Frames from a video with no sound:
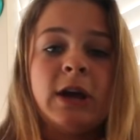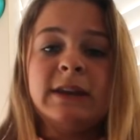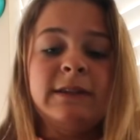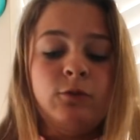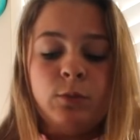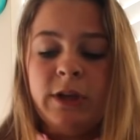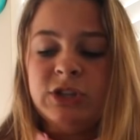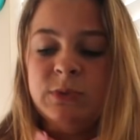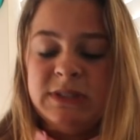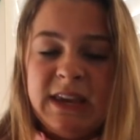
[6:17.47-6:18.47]
I didn't even
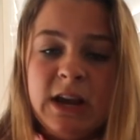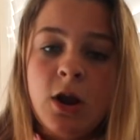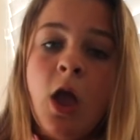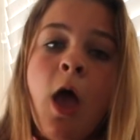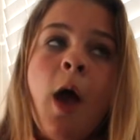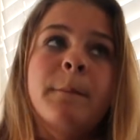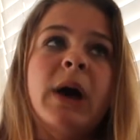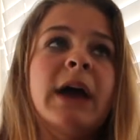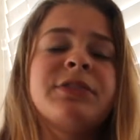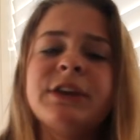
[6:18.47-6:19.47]
realize she was here,
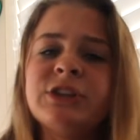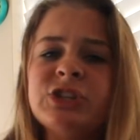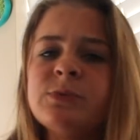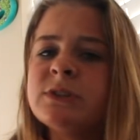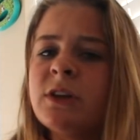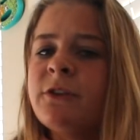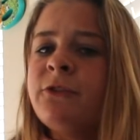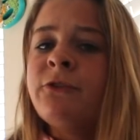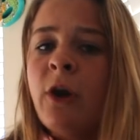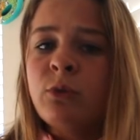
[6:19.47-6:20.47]
but I think she was on
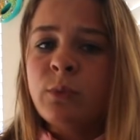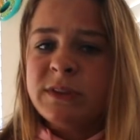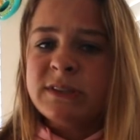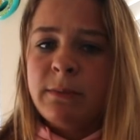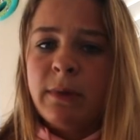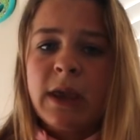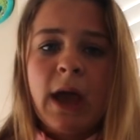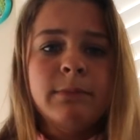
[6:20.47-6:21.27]
the phone with somebody.